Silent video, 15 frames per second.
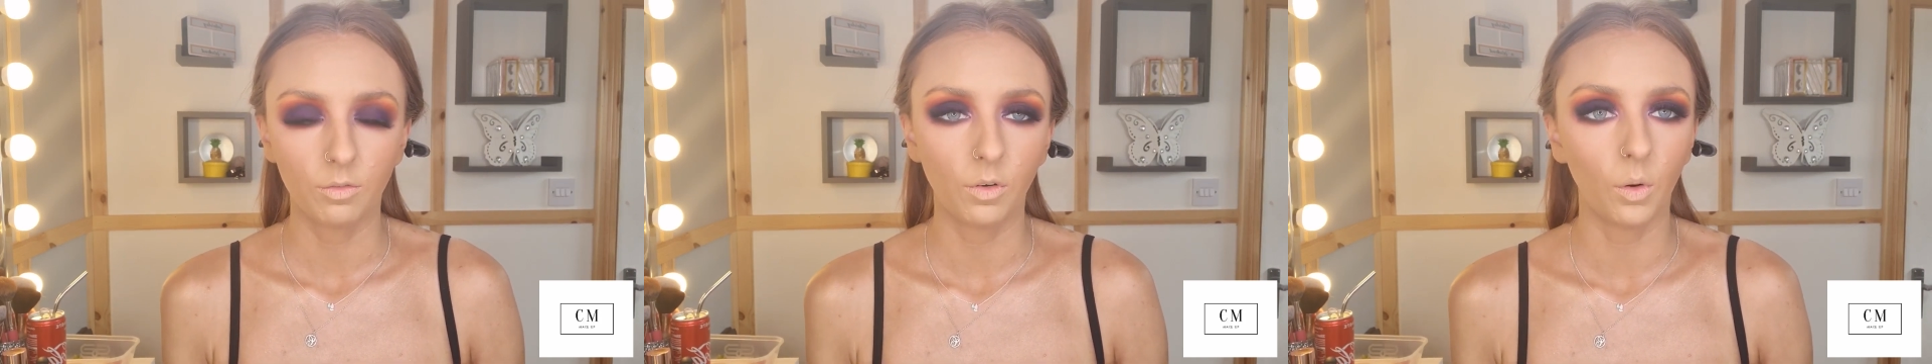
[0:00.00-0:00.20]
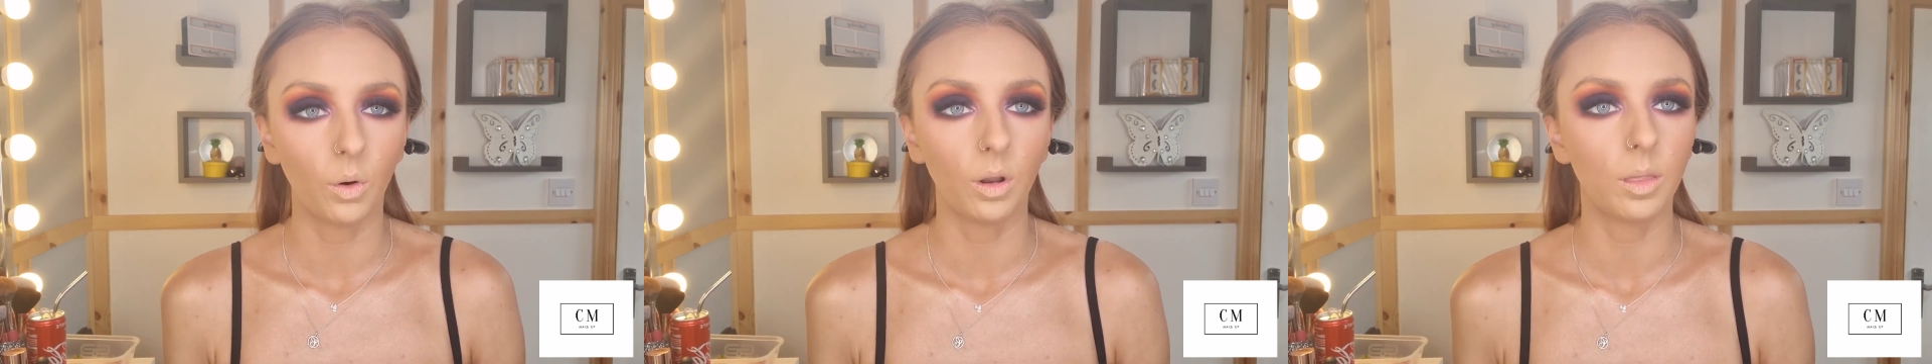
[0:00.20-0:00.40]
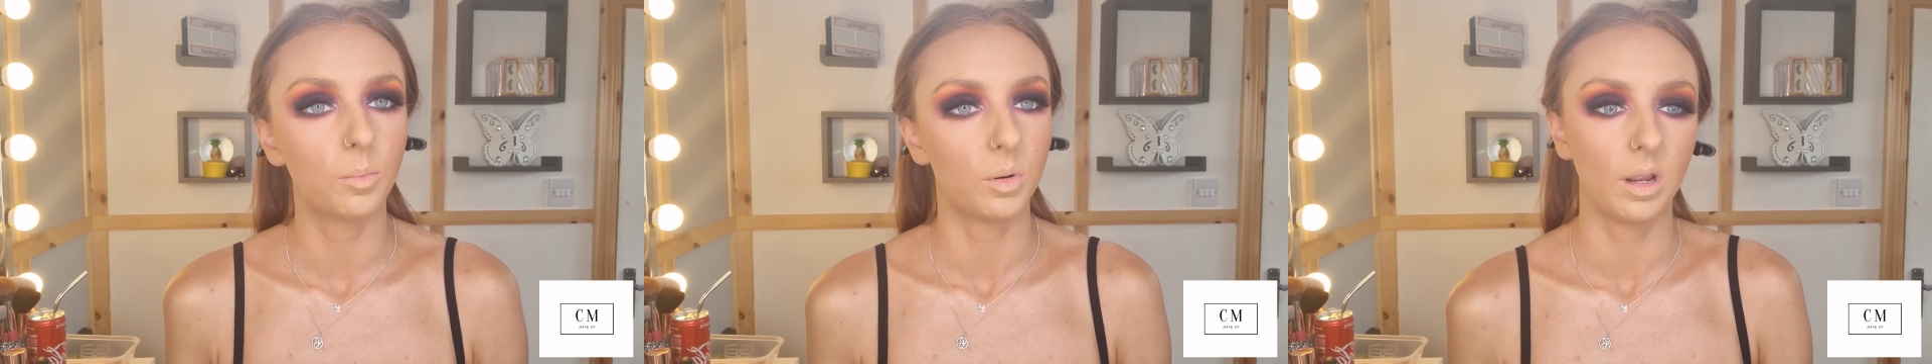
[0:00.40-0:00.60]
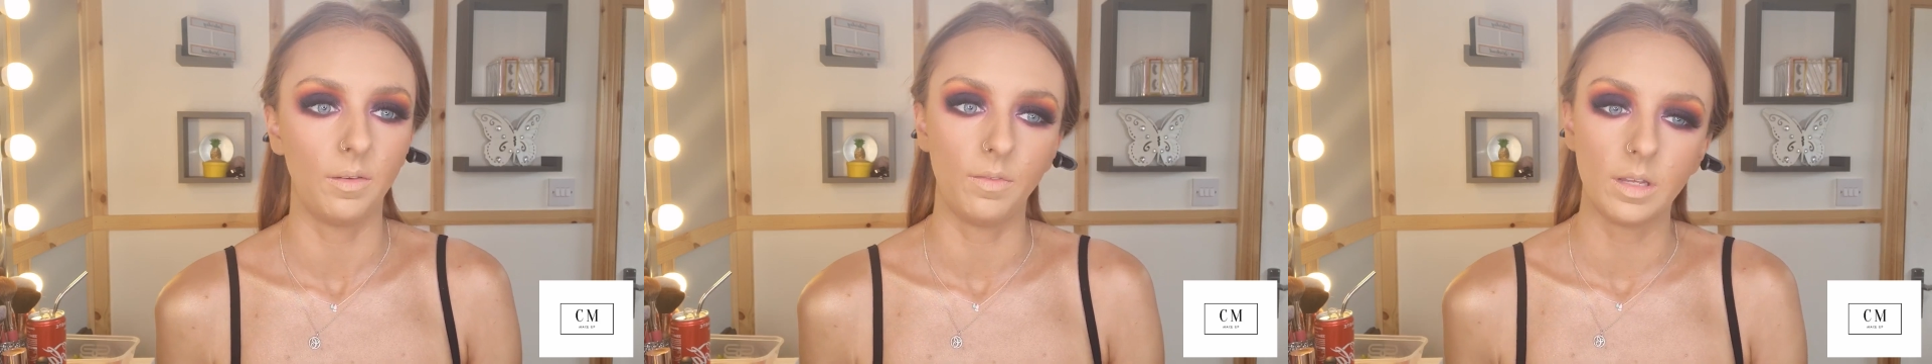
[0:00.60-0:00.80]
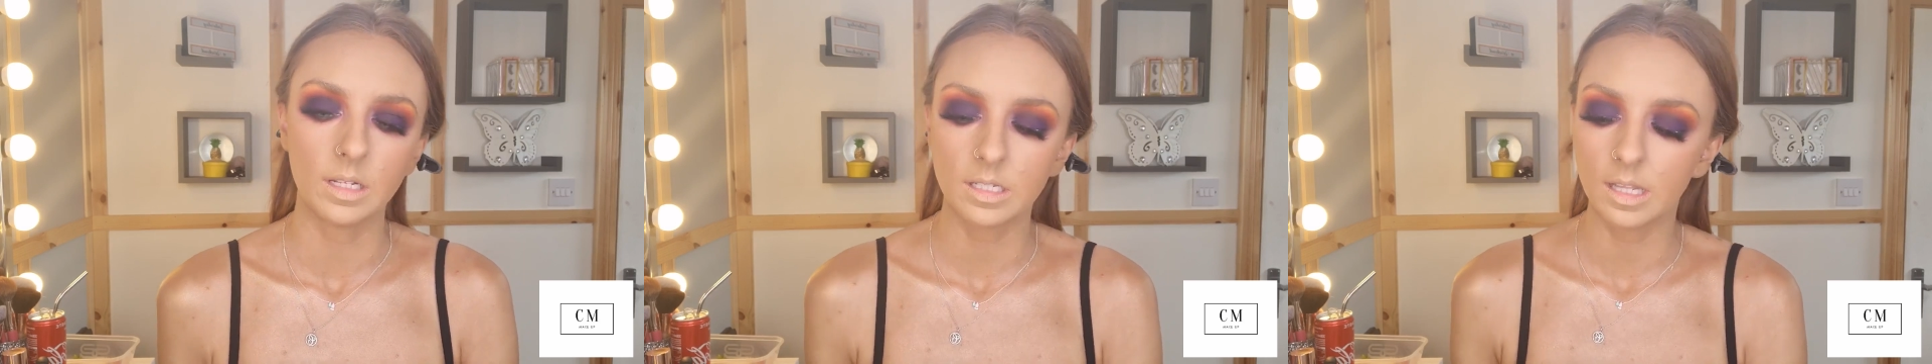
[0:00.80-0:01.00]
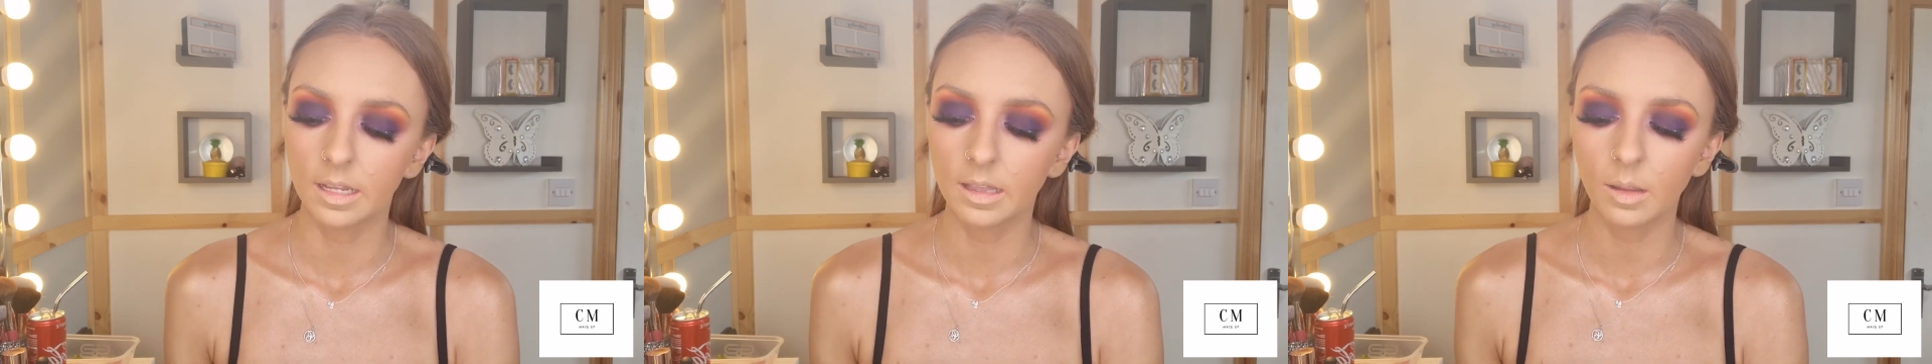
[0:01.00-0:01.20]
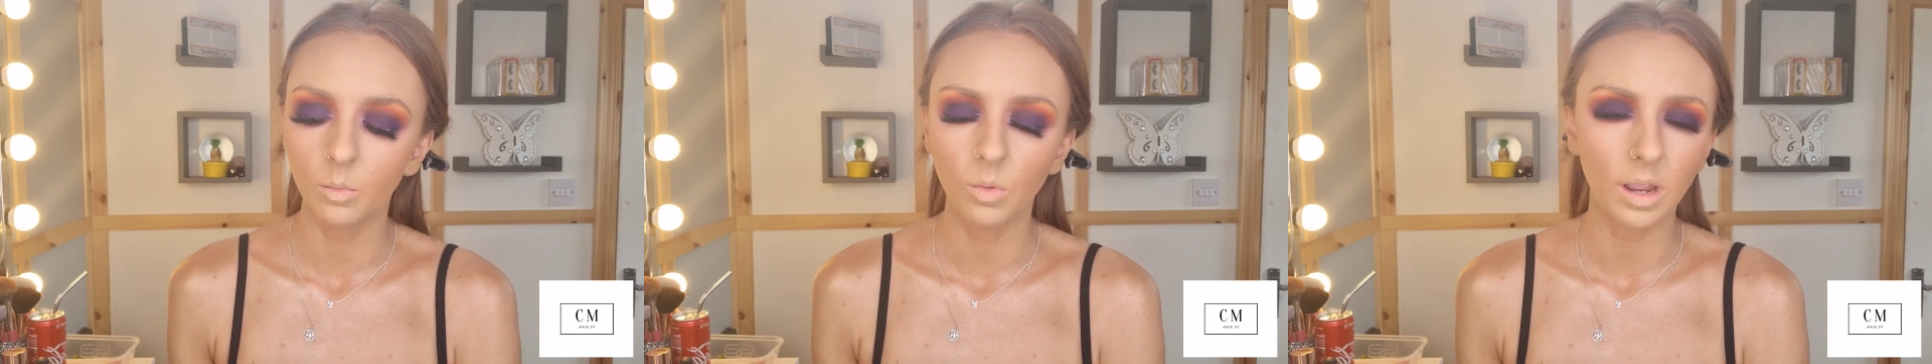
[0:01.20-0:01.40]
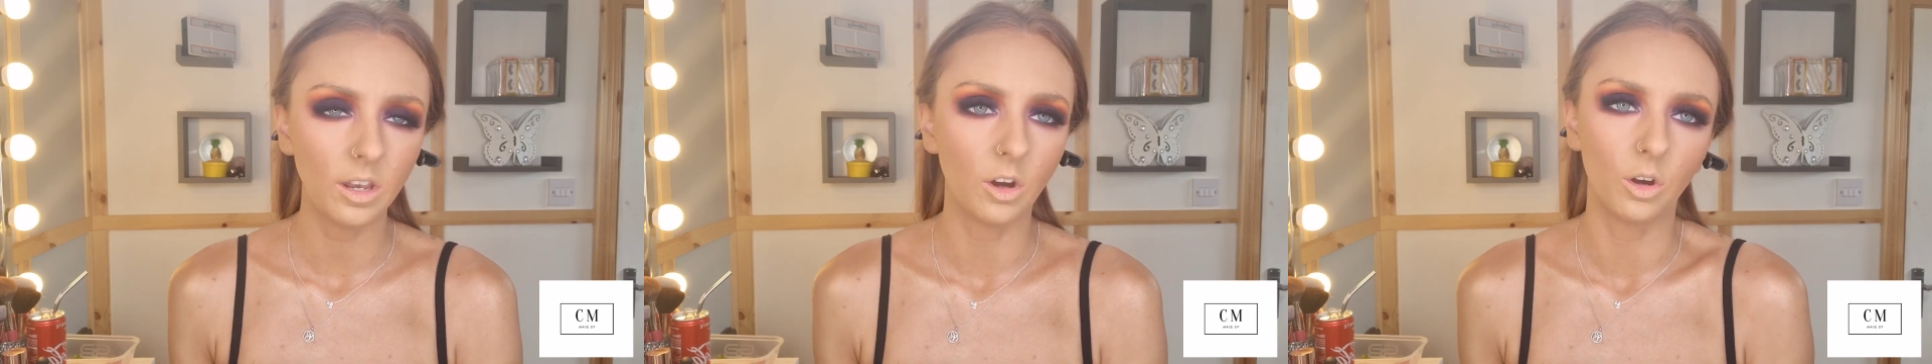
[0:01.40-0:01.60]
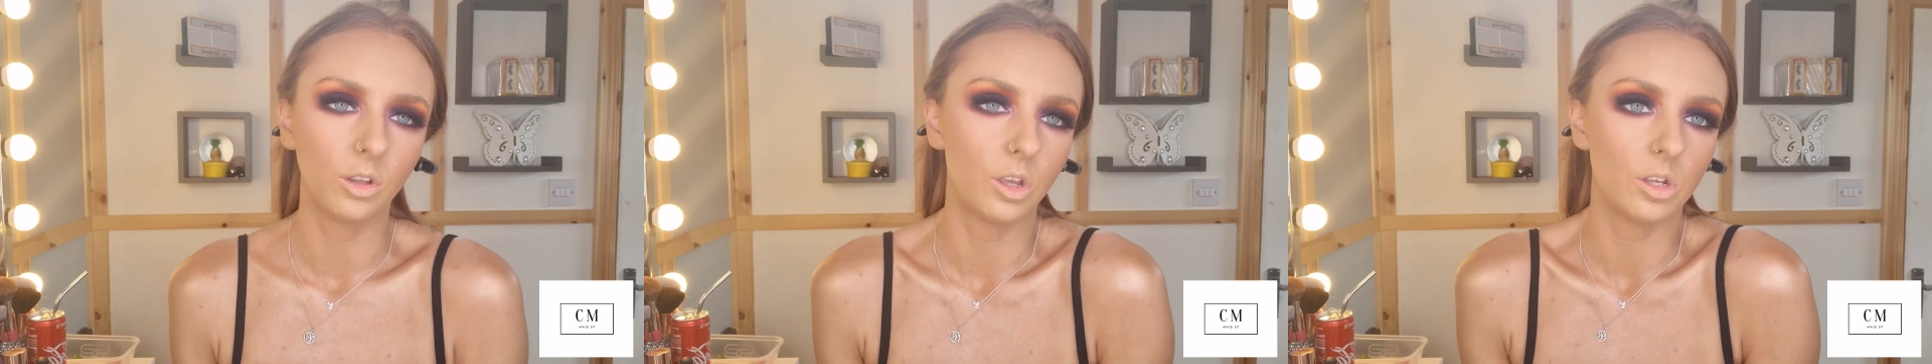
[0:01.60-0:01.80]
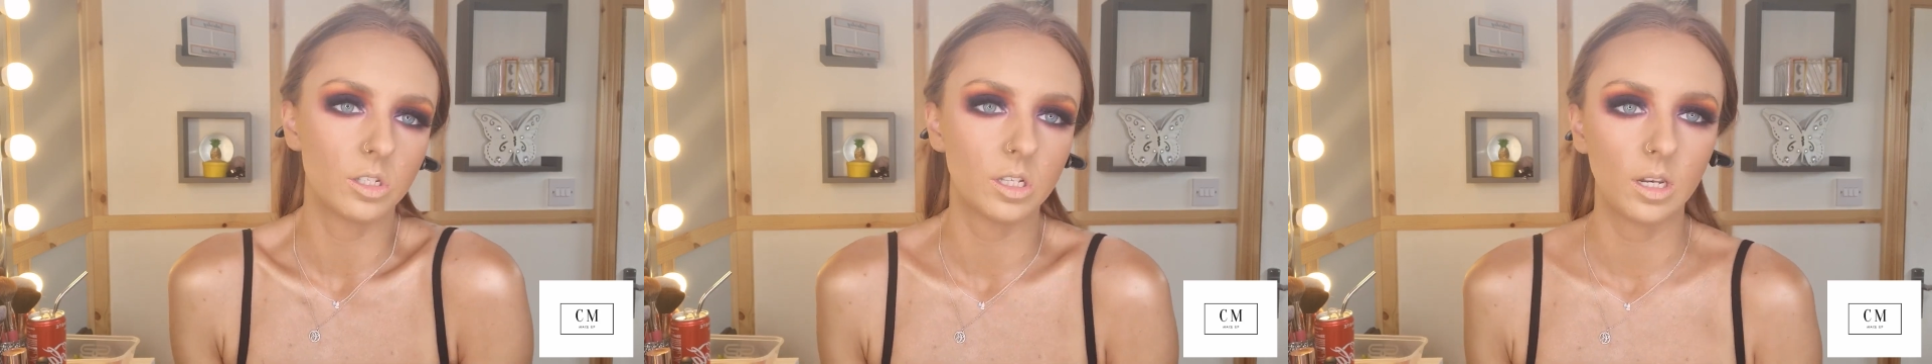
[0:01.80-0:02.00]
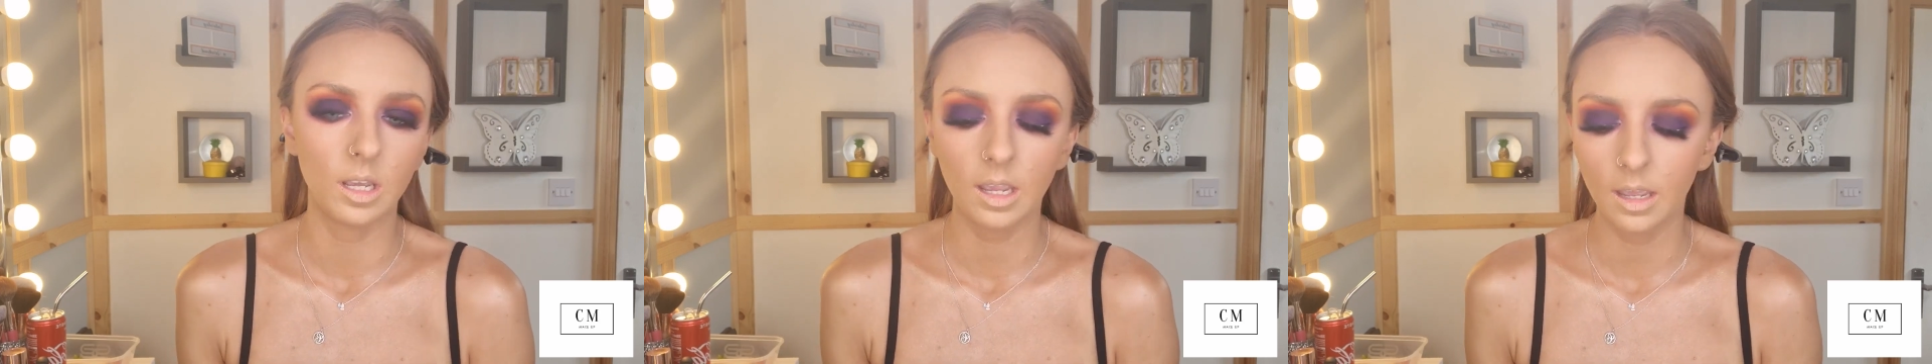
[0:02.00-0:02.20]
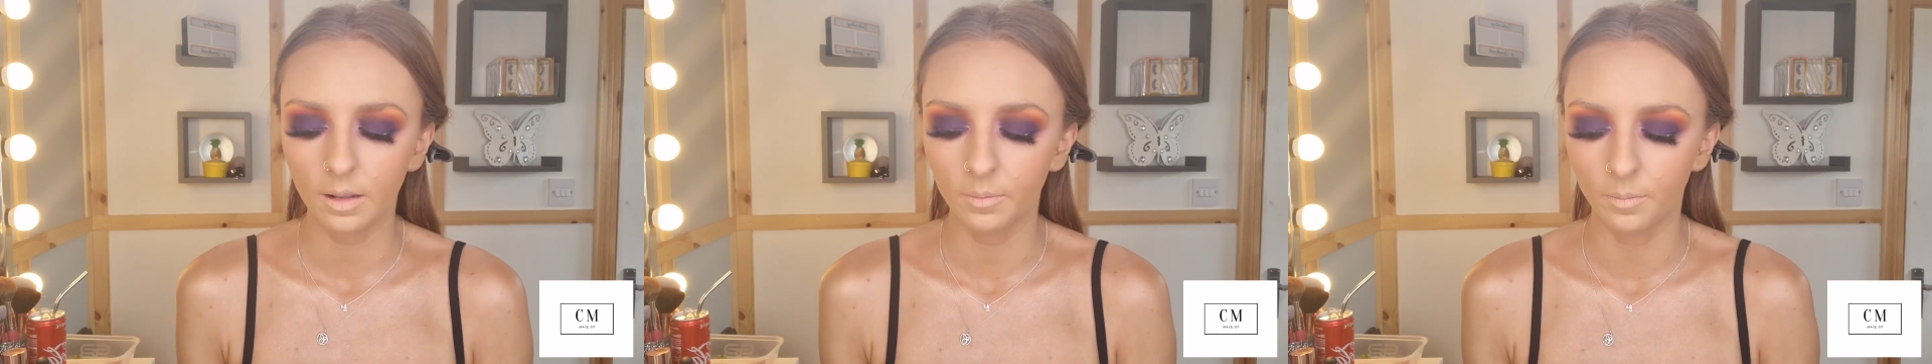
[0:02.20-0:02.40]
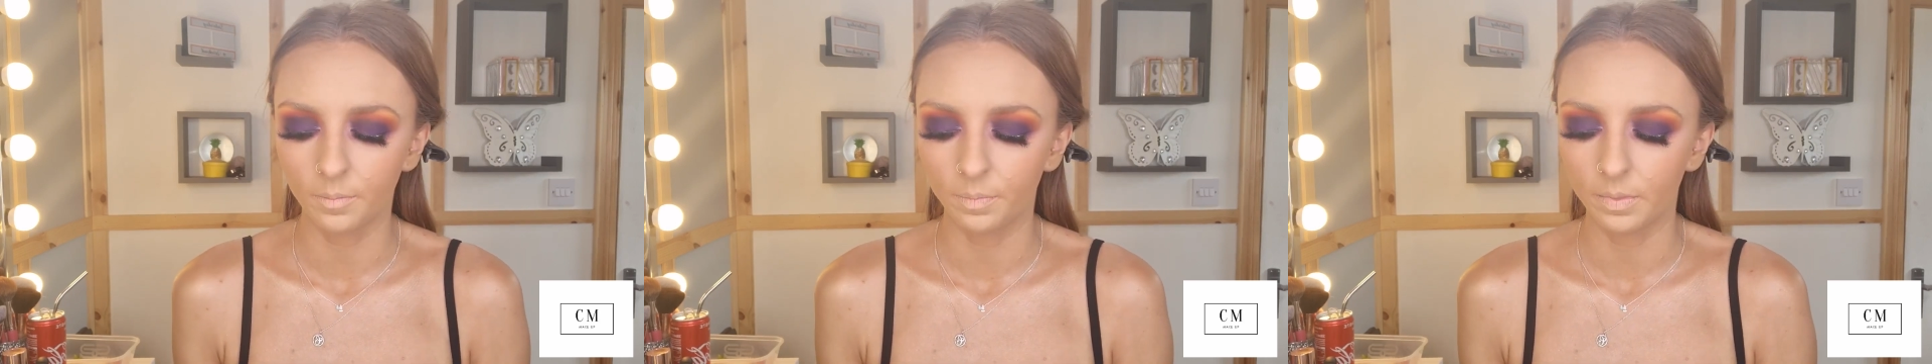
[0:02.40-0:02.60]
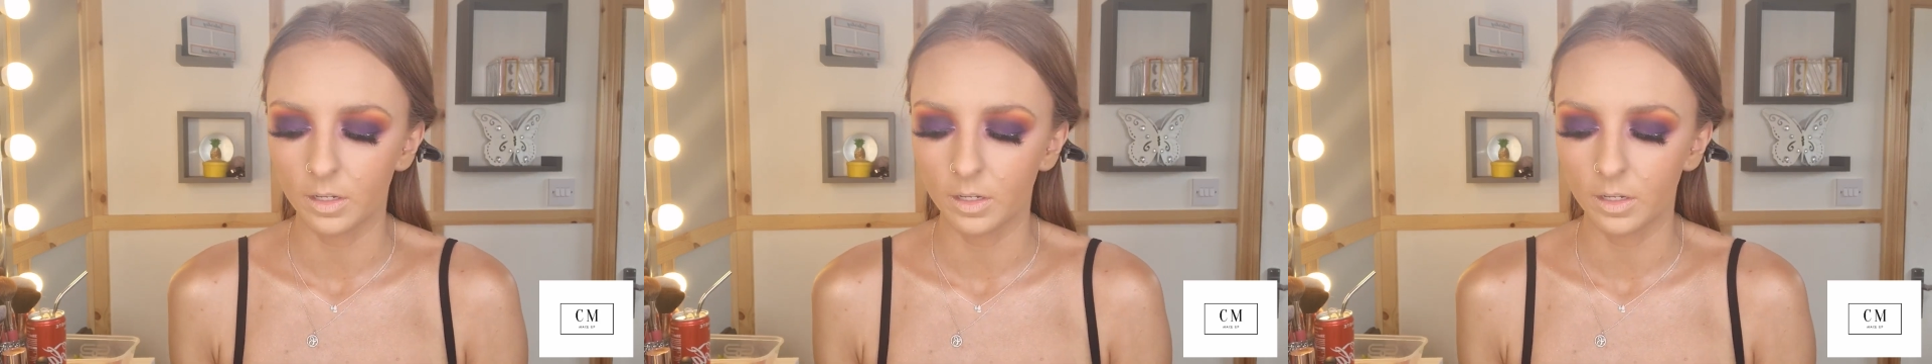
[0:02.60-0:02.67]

for the previous thing, then why not use it again?